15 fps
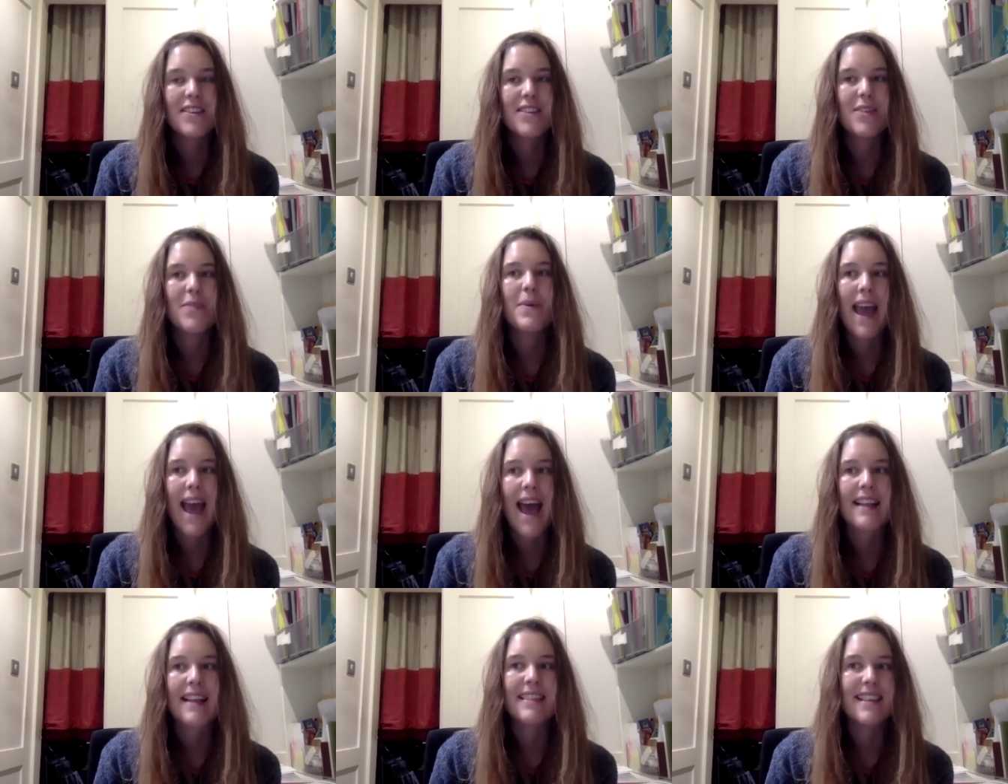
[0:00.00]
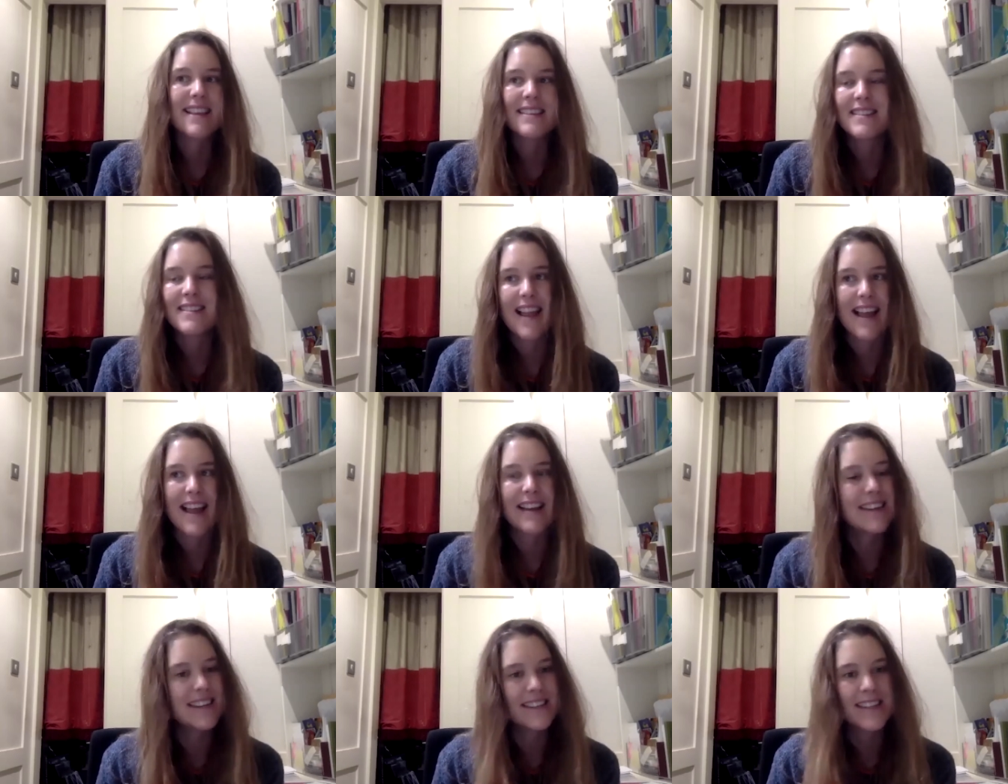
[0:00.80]
that we had this
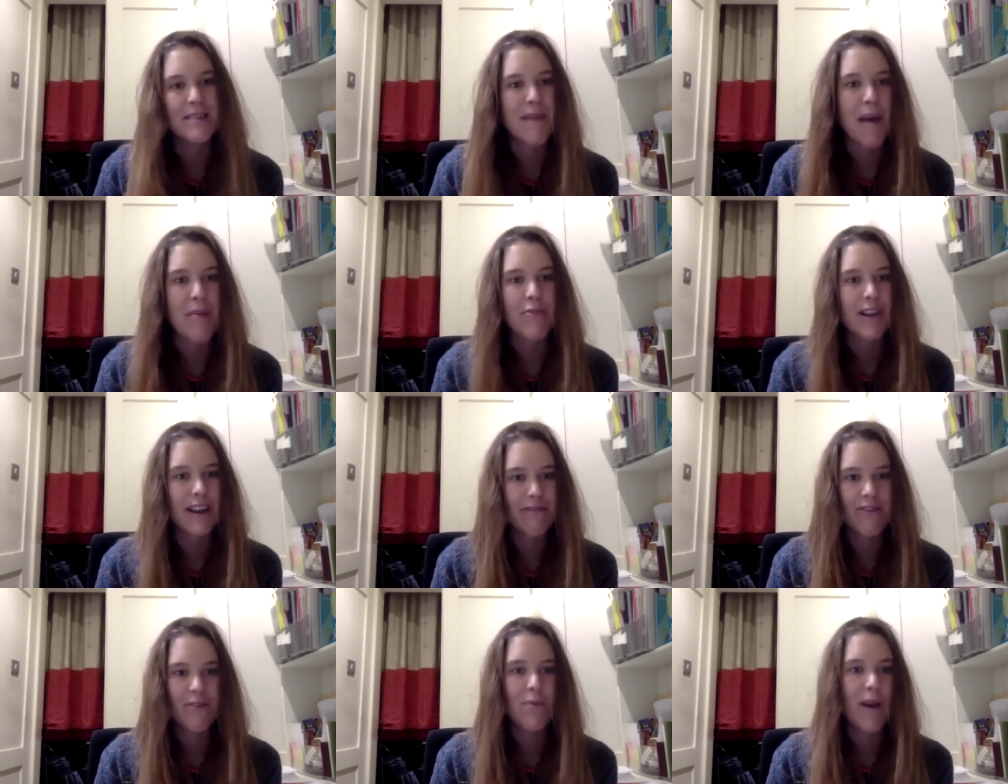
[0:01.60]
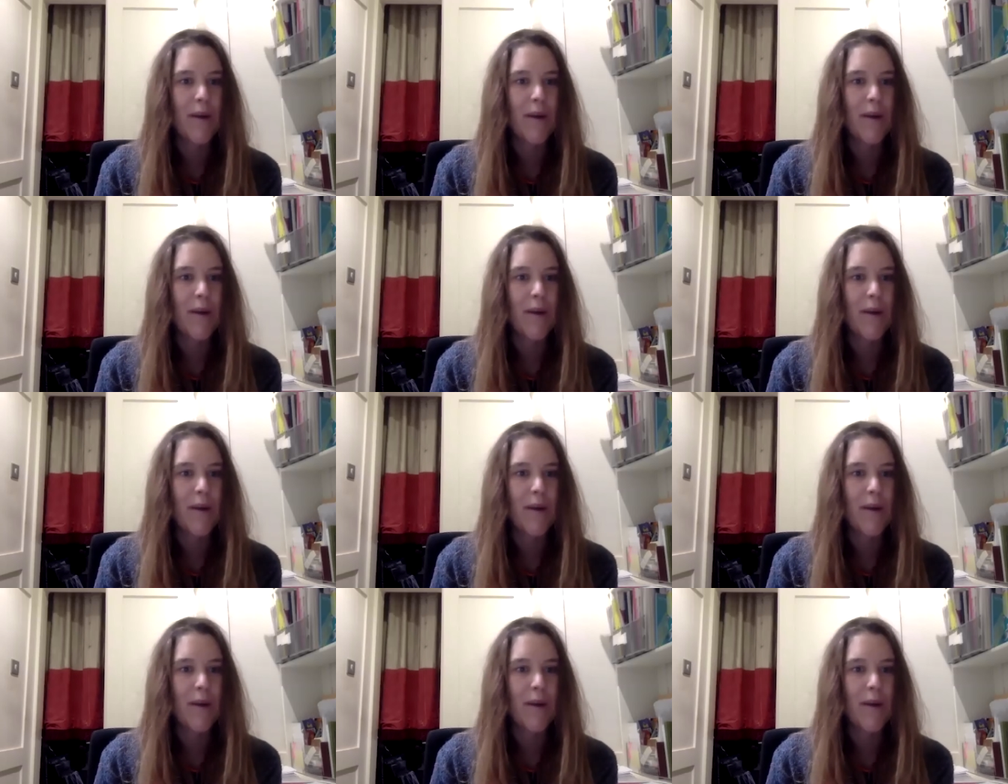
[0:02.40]
like distant memory from